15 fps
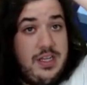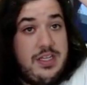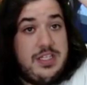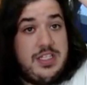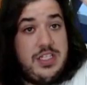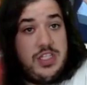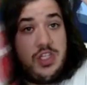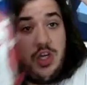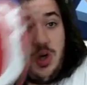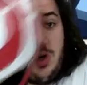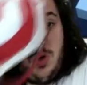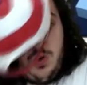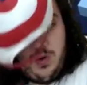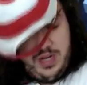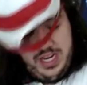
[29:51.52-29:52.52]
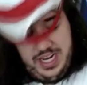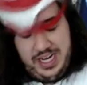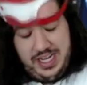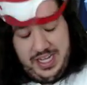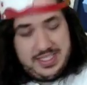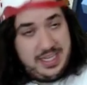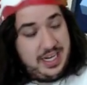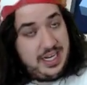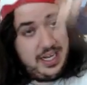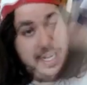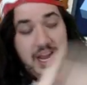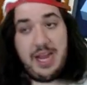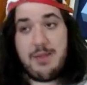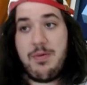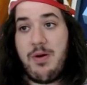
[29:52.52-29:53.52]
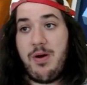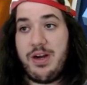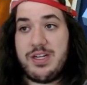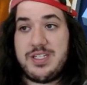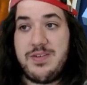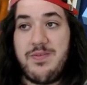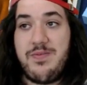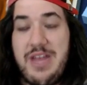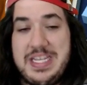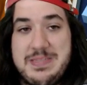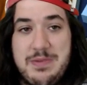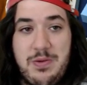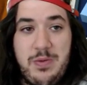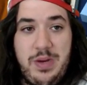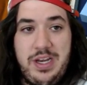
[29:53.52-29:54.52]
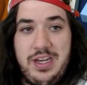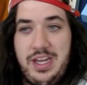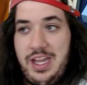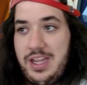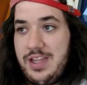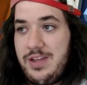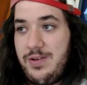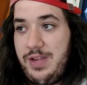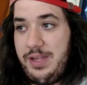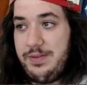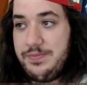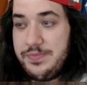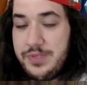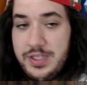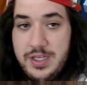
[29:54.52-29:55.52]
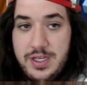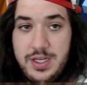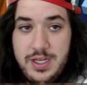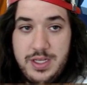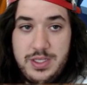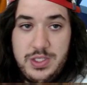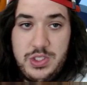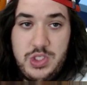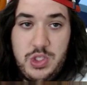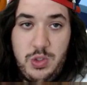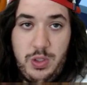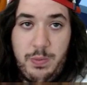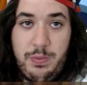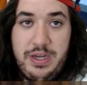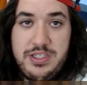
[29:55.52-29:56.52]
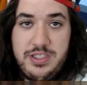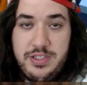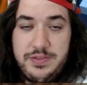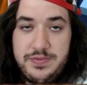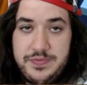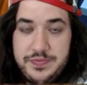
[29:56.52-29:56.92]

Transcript: So it is a Night March Vespiquen deck, okay? So Compressor.